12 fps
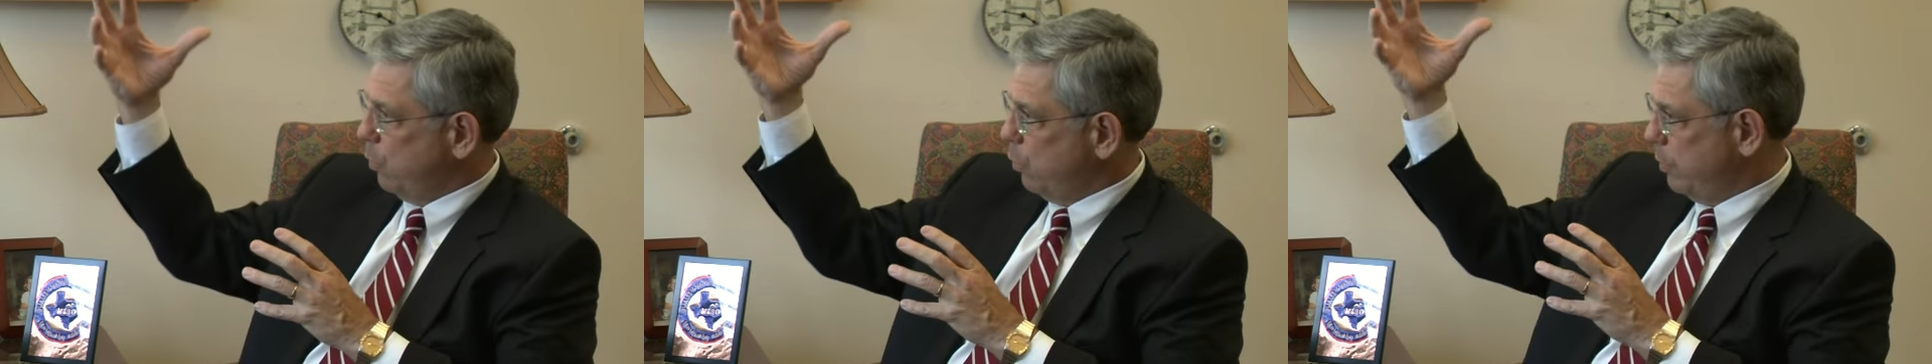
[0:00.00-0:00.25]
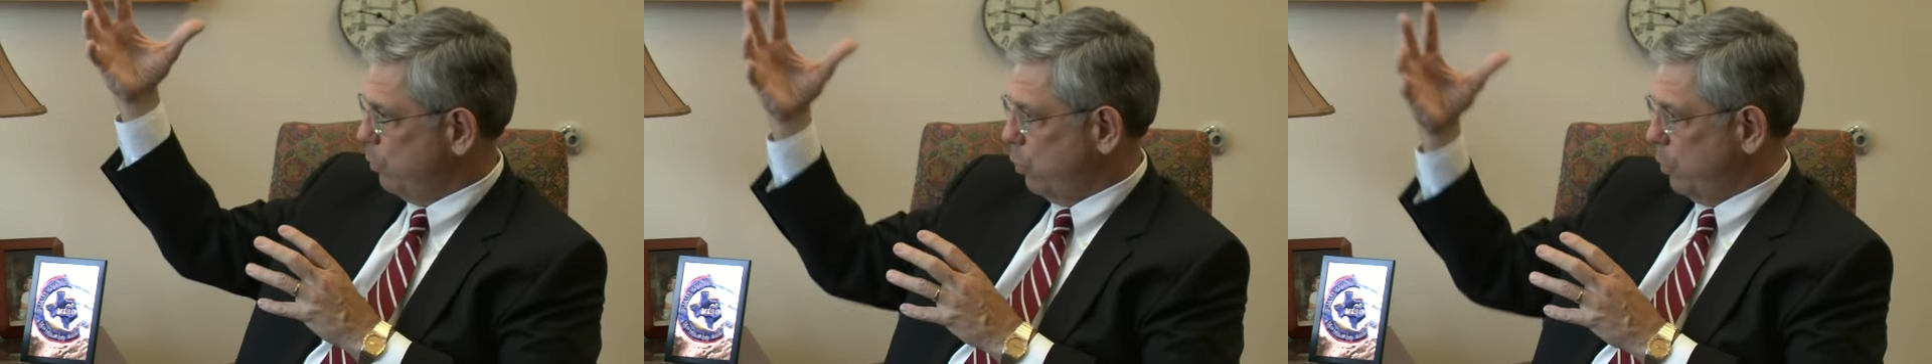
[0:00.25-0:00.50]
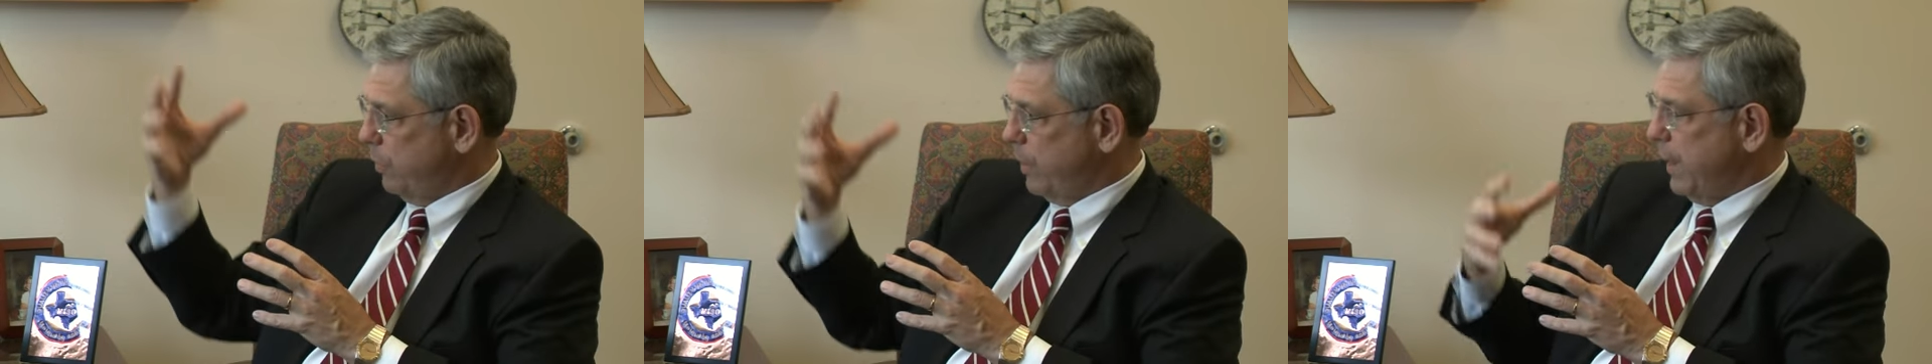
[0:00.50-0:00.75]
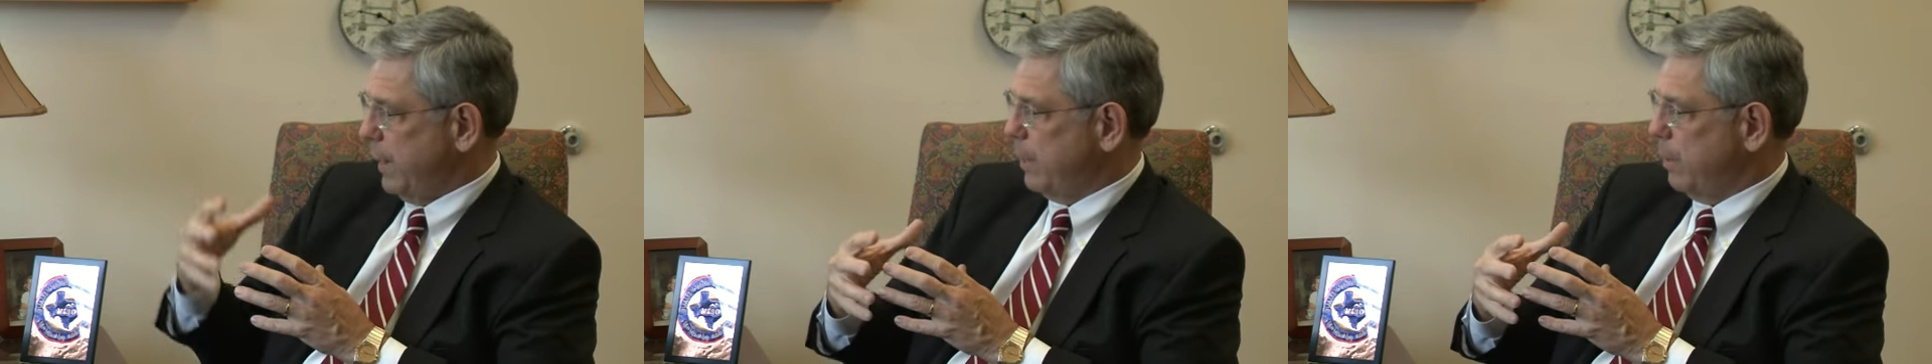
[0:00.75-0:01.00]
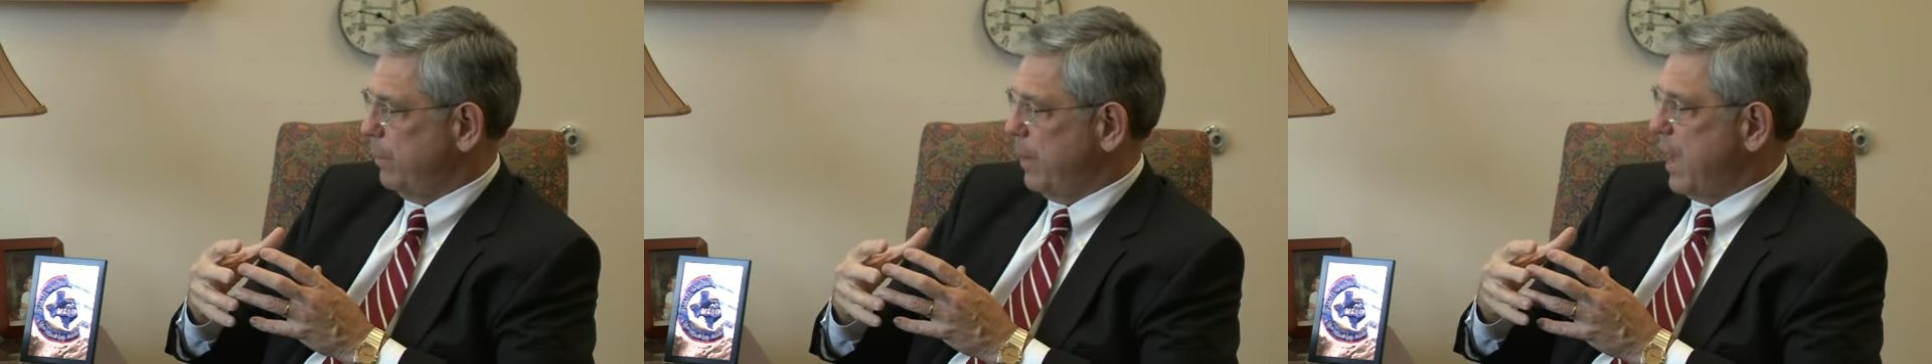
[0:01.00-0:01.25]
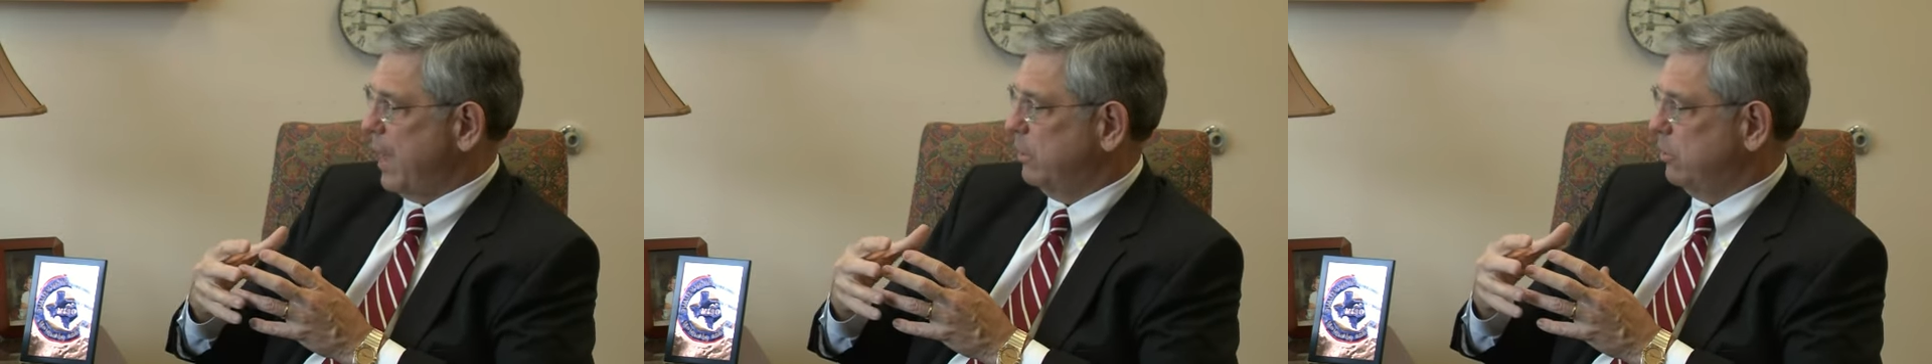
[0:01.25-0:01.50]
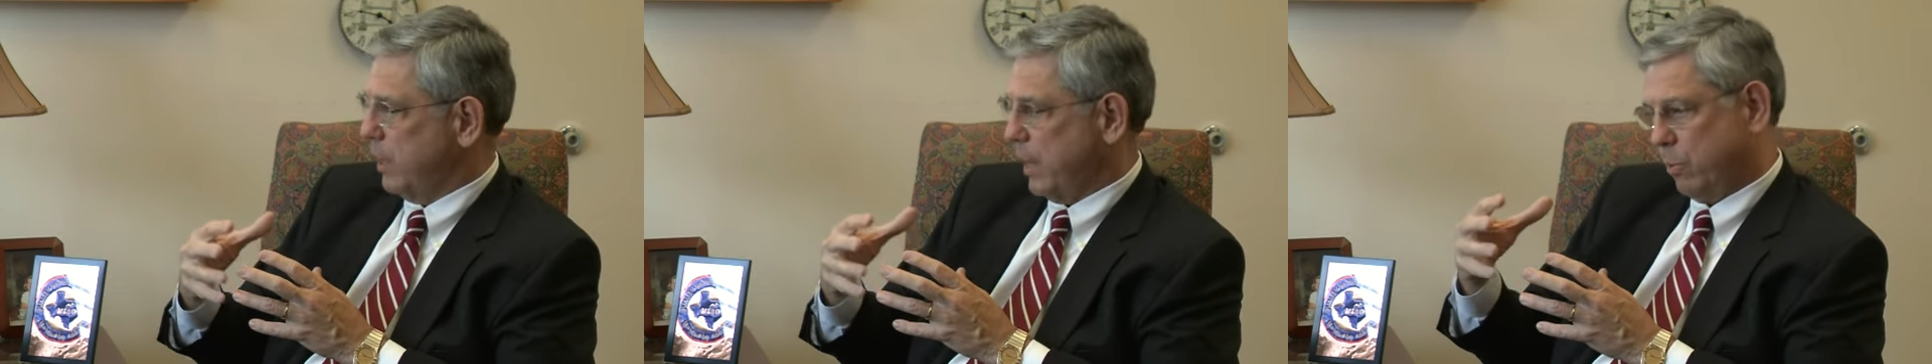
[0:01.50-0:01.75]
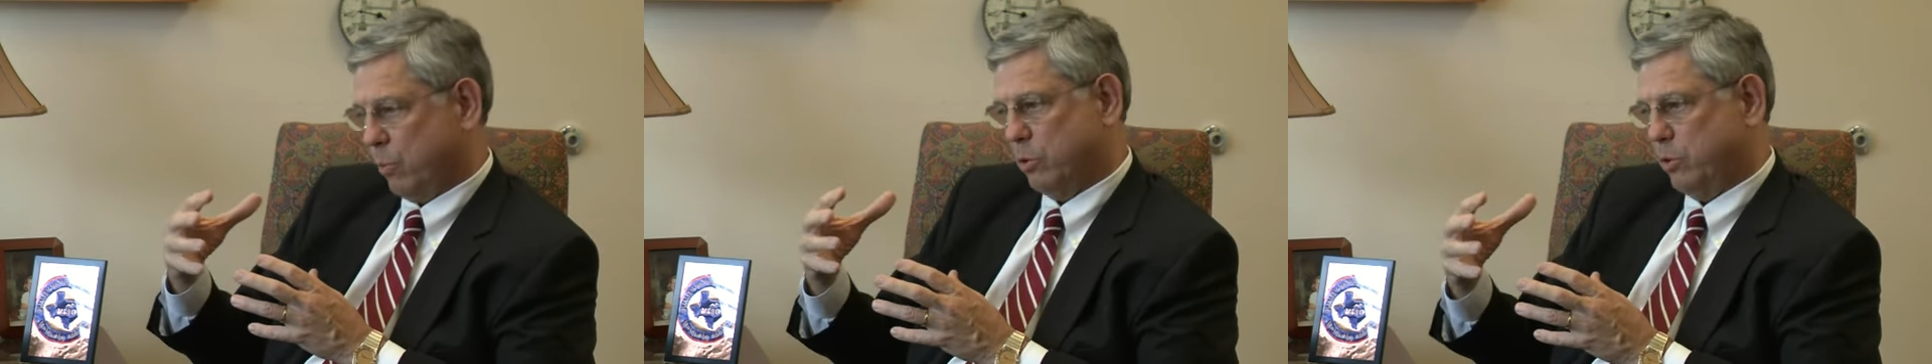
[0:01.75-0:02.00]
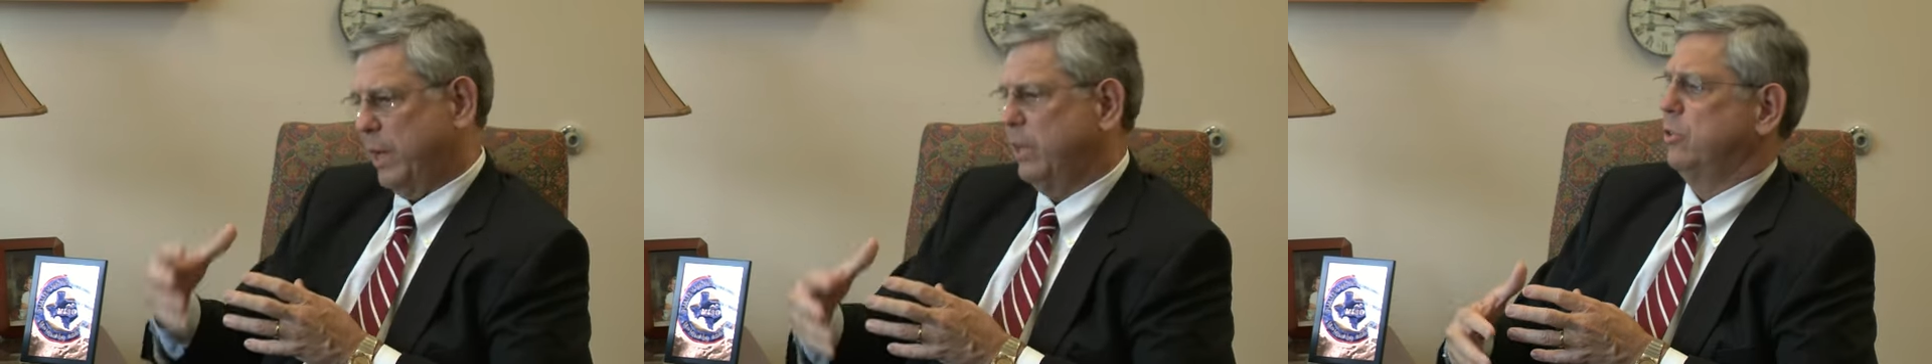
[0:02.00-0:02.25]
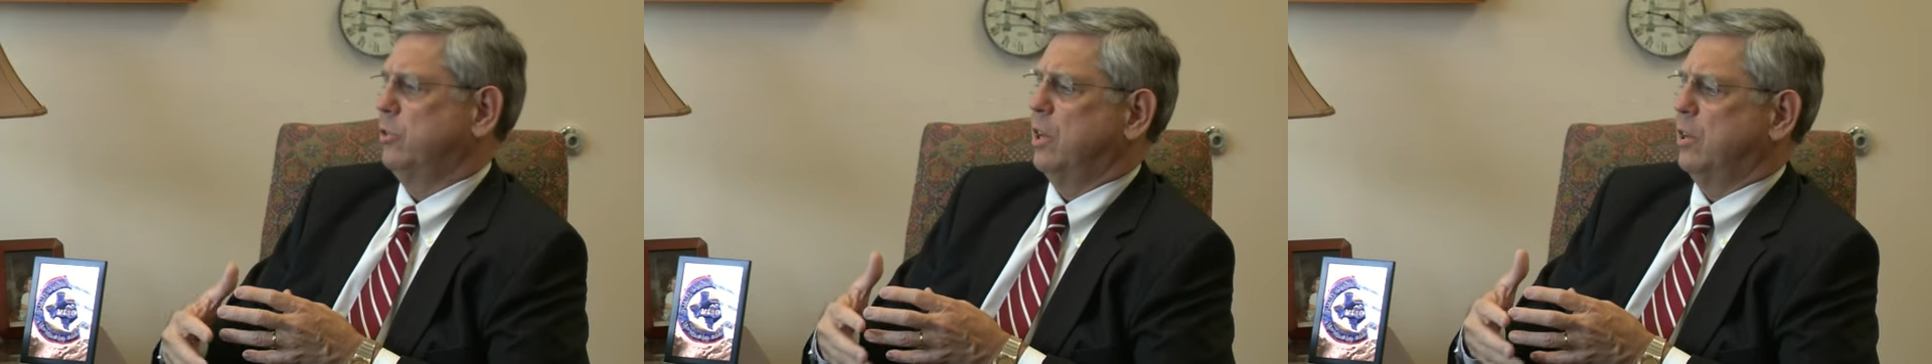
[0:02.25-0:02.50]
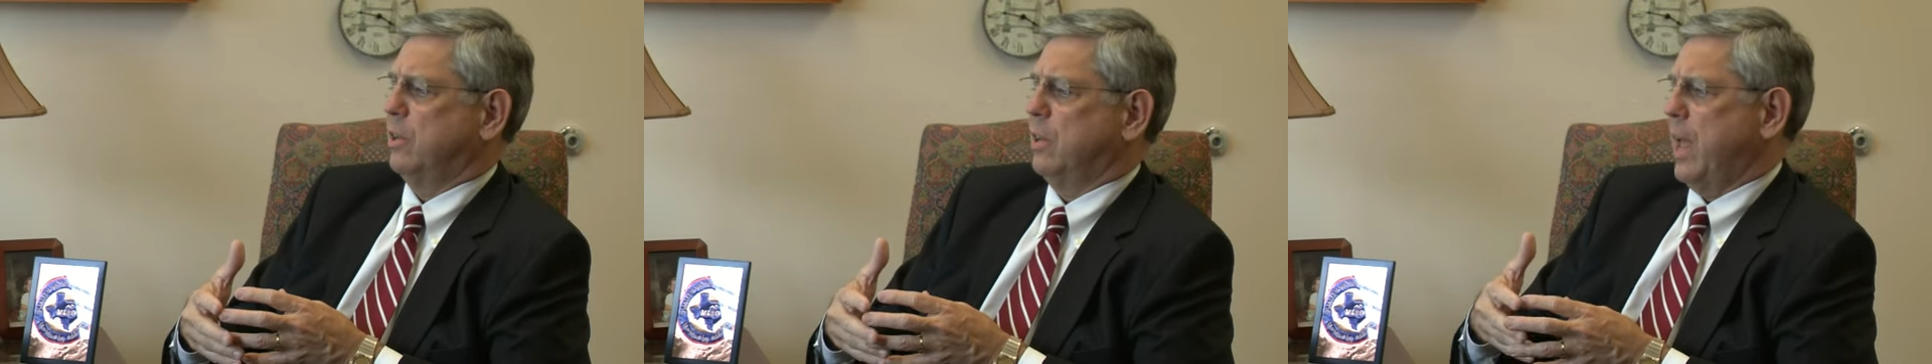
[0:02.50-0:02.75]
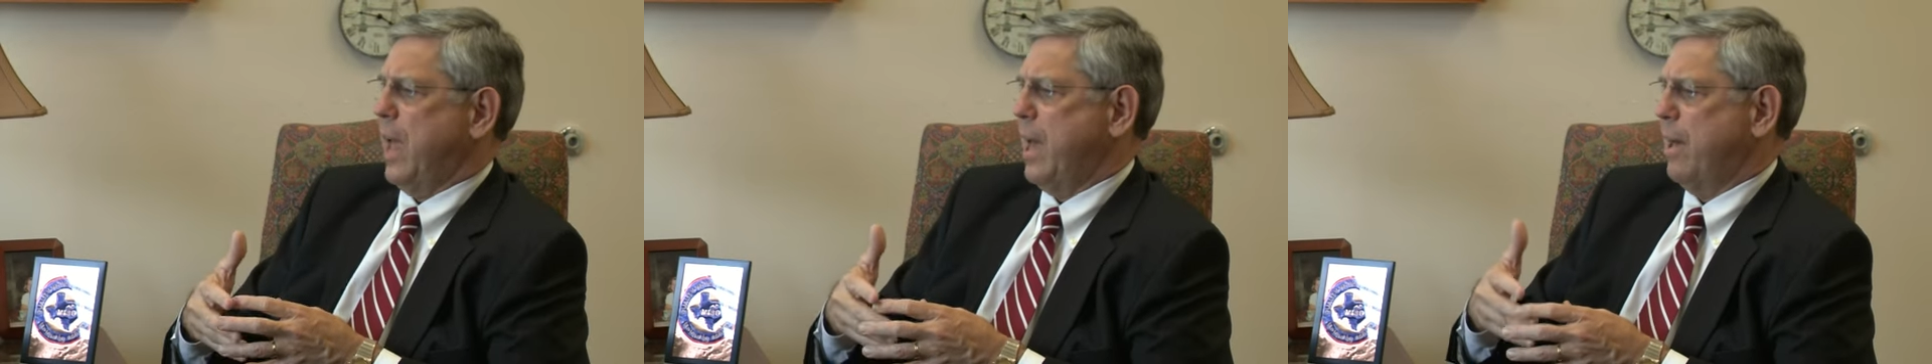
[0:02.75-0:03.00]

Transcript: when they come down and say, well, Texas doesn't